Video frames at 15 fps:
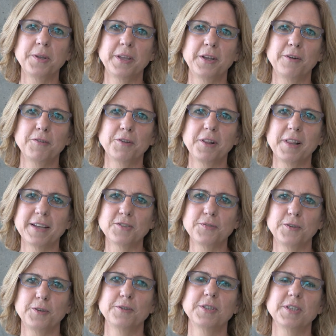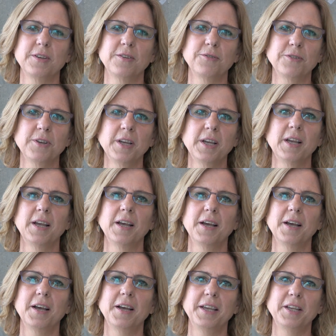and then over the last few years have
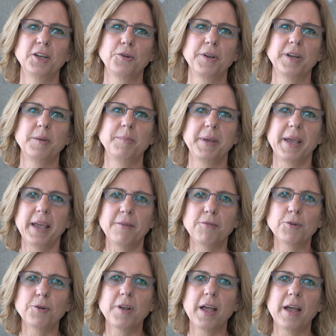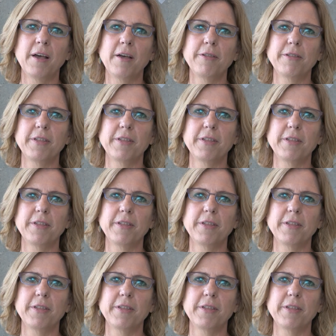uh, integrated behavioral health.